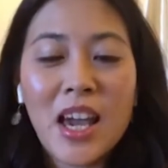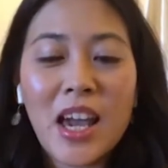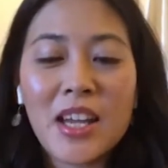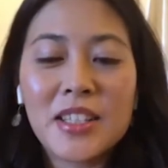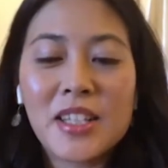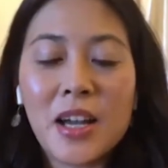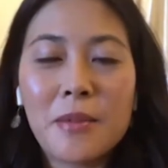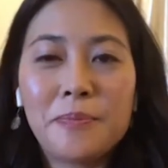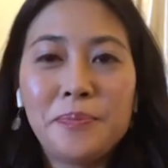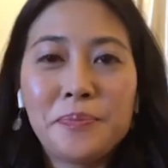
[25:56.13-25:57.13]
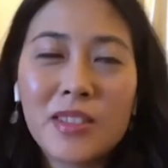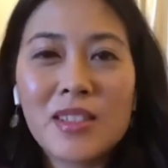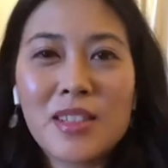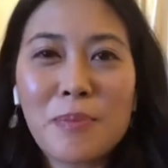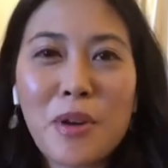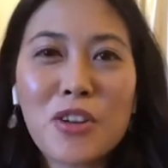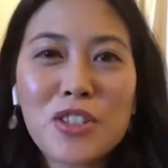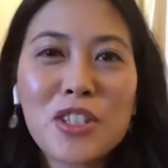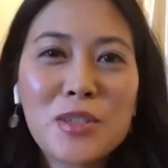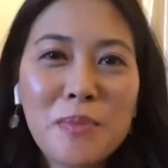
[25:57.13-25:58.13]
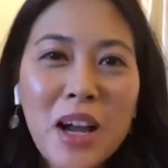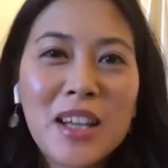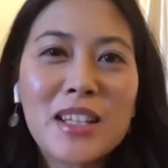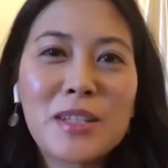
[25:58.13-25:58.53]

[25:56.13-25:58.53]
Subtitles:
And subconscious mind